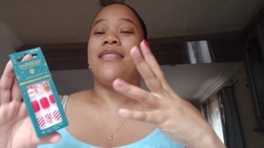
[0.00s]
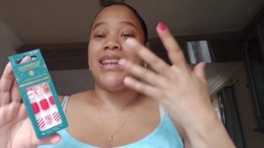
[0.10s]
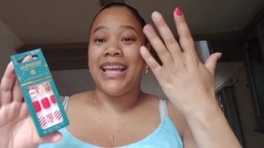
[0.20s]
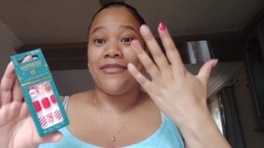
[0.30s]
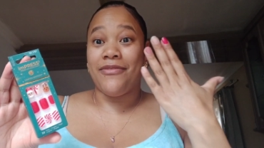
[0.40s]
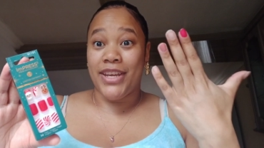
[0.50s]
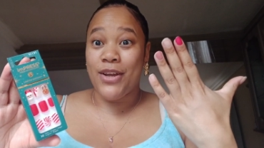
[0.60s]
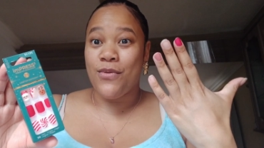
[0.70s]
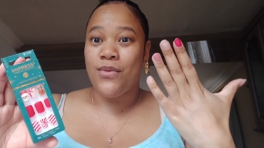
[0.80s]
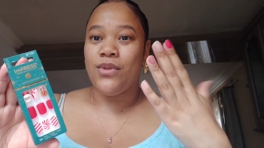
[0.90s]
like
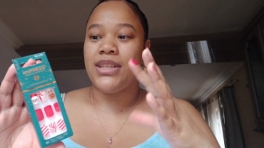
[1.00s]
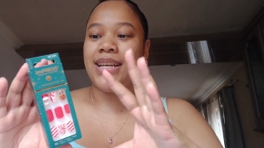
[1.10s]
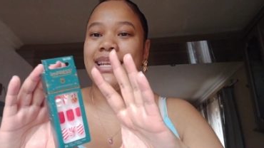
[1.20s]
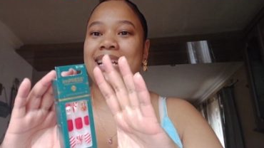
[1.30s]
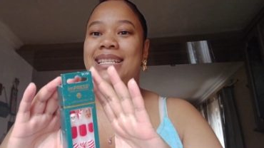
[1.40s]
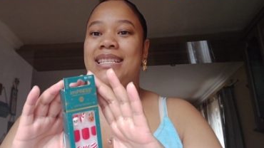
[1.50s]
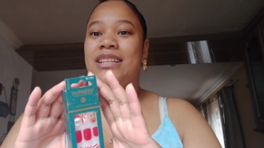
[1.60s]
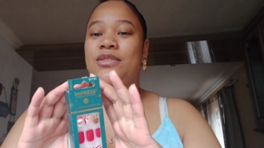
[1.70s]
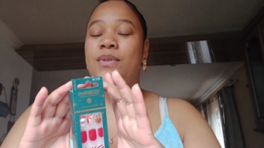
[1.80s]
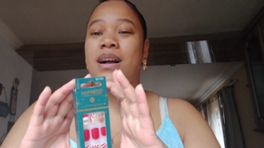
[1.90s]
video called her and I
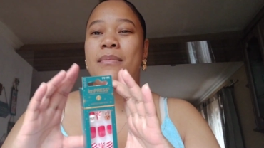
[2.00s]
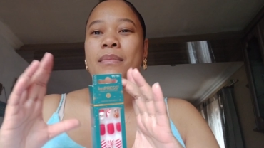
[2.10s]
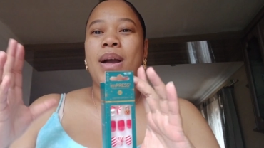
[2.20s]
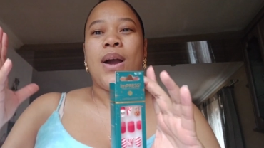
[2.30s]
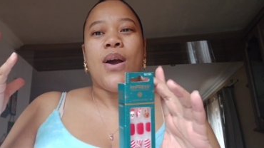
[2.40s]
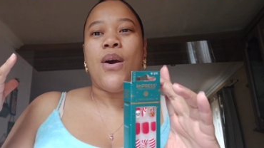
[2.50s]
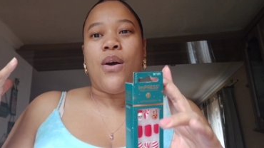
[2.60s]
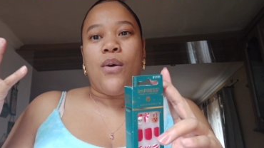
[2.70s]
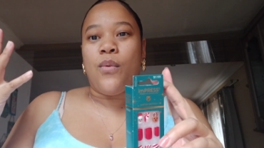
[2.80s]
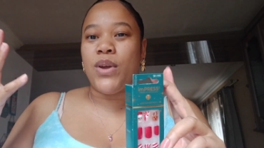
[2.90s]
said to her, um,
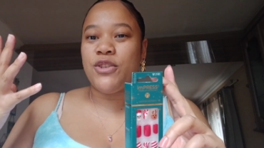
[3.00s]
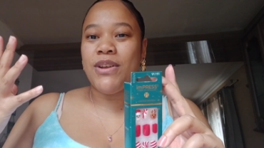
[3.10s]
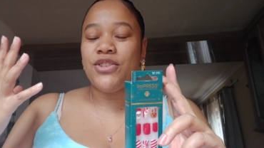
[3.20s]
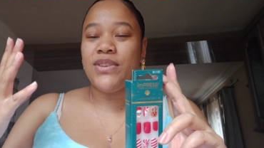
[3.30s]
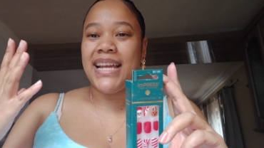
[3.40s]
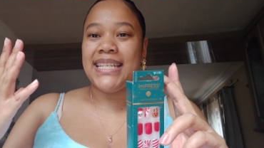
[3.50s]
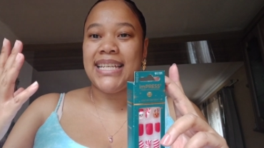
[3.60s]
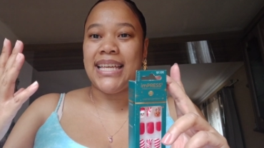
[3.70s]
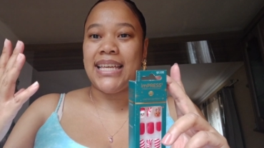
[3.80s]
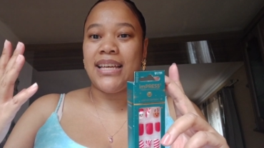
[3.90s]
which one should I
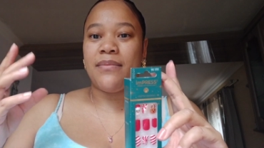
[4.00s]
take?